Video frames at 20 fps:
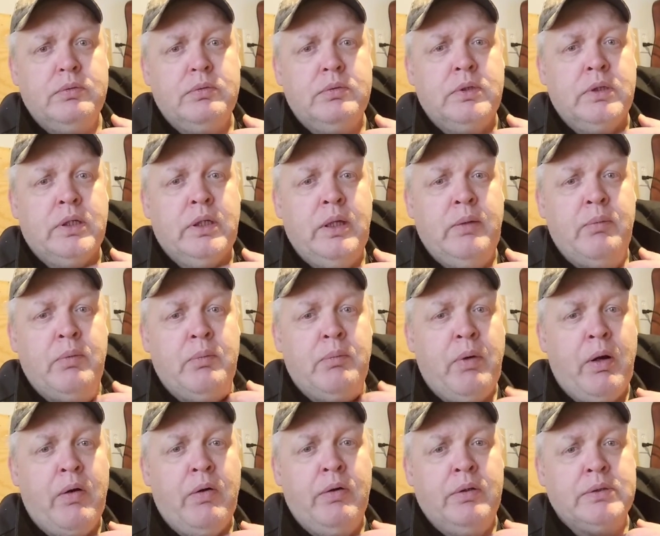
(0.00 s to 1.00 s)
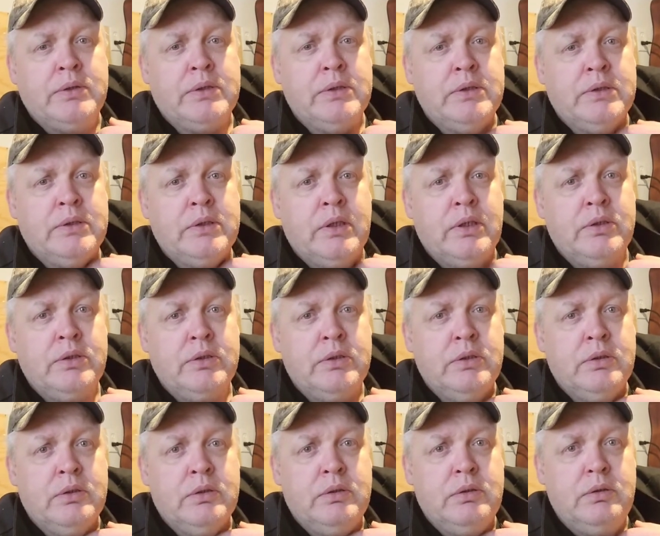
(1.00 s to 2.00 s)
to keep the burning
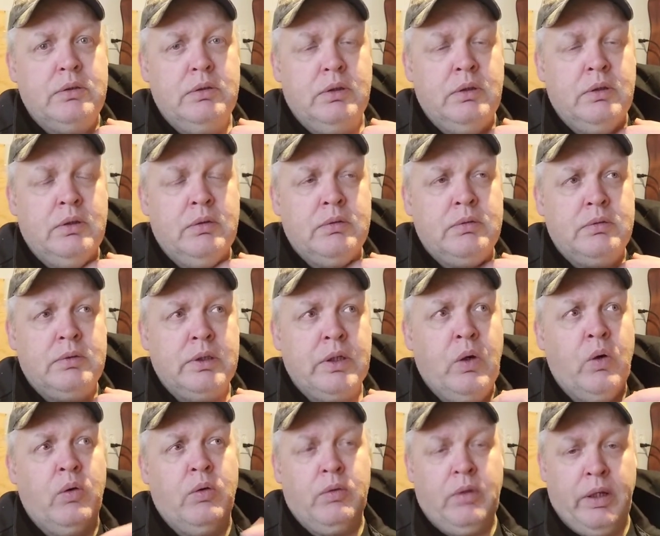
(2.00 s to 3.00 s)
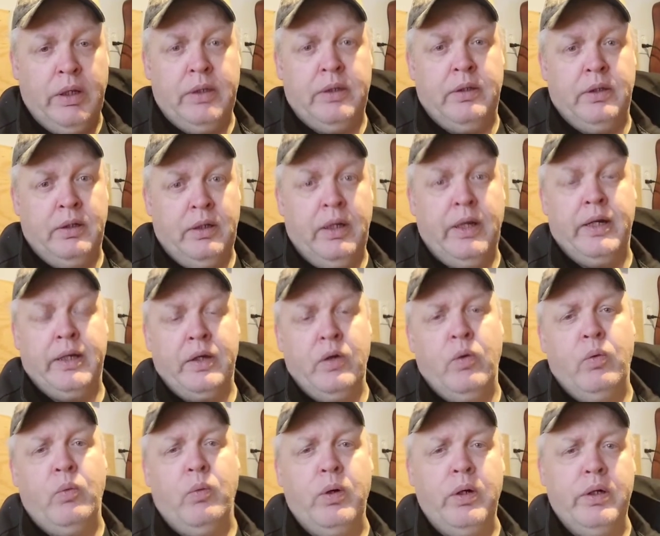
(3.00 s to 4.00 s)
sensation, to let it
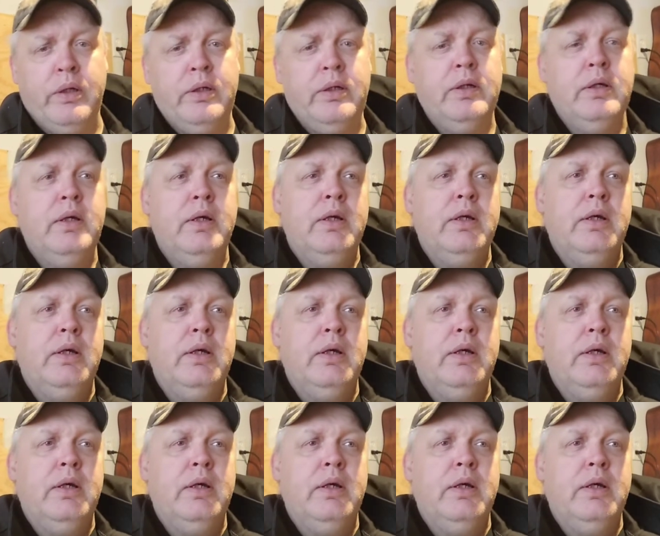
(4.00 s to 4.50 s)
go away.